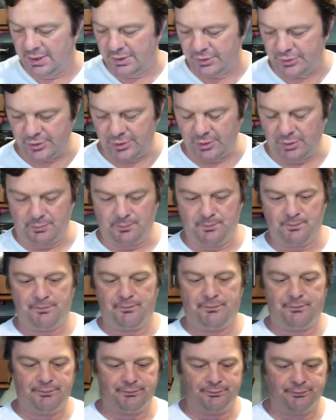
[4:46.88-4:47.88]
Do you know,
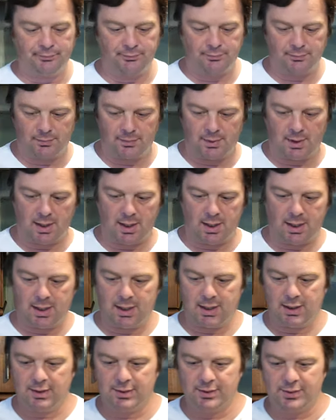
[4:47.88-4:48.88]

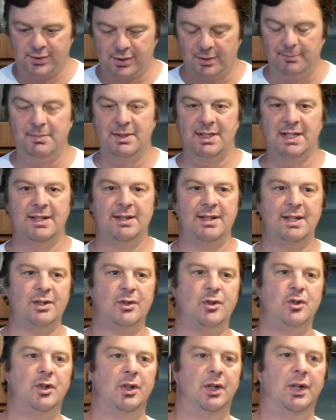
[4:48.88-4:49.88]
somebody
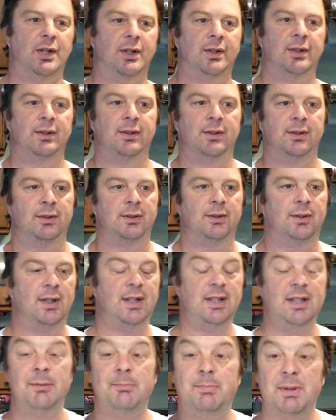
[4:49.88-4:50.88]
this year
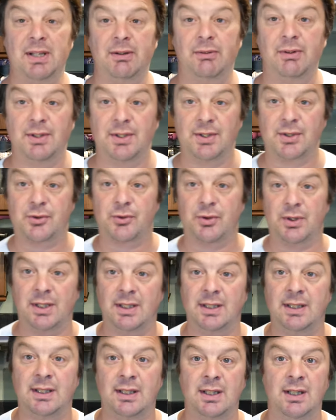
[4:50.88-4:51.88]
in the beer
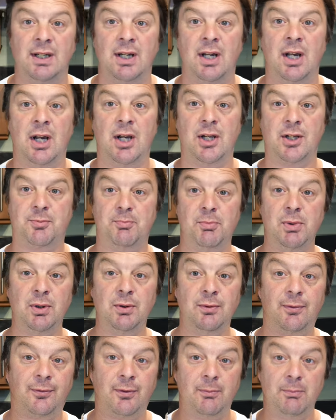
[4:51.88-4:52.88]
industry has
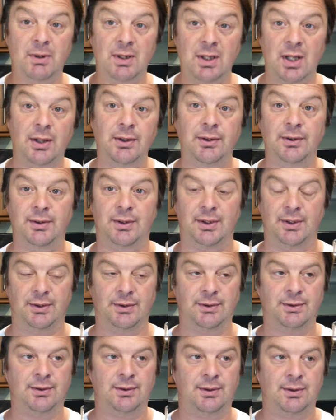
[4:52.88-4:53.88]
moved from
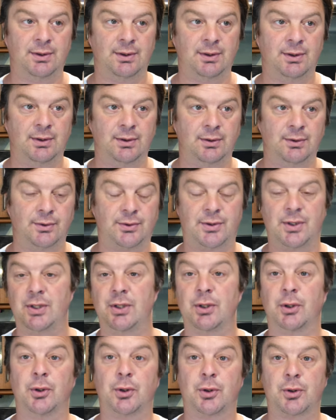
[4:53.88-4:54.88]
London to
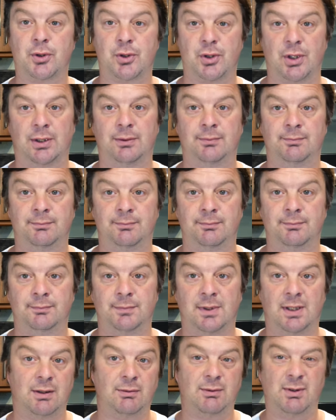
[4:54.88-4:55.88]
Yorkshire,
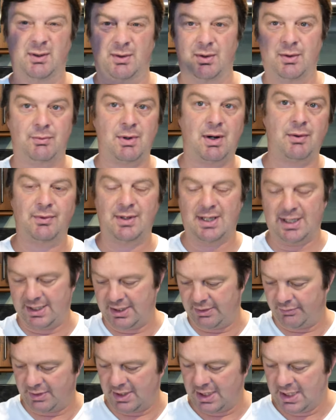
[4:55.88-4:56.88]
you know, around that
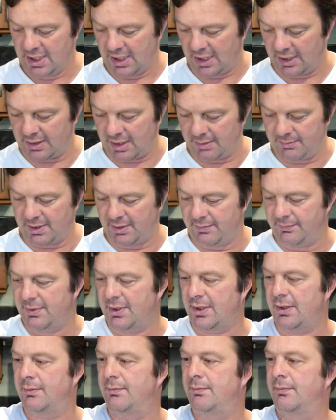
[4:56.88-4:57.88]
area. I, am
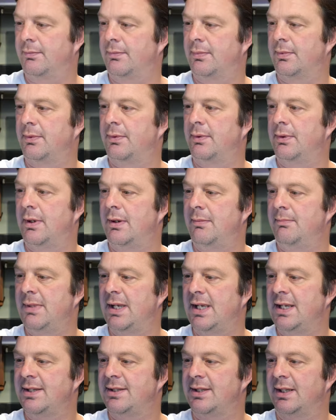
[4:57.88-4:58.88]
not
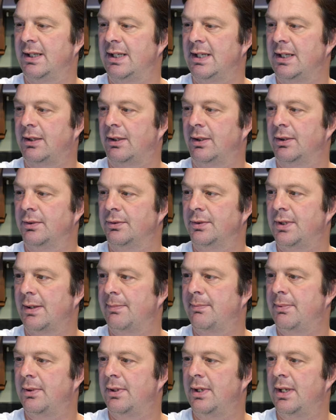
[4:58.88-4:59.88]
amazingly clued
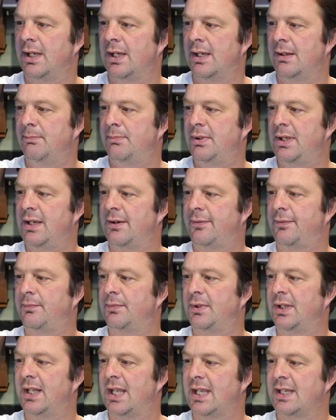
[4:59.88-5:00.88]
up. Beer from
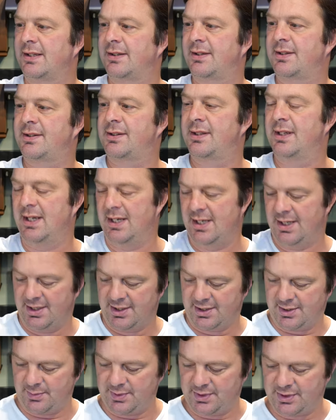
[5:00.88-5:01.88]
the lakes,
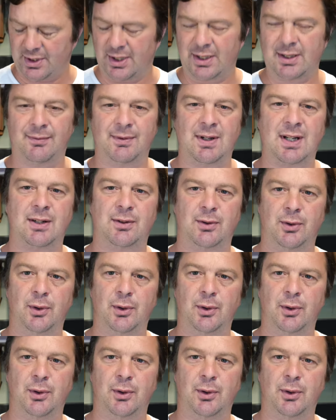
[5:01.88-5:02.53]
so it's kind of like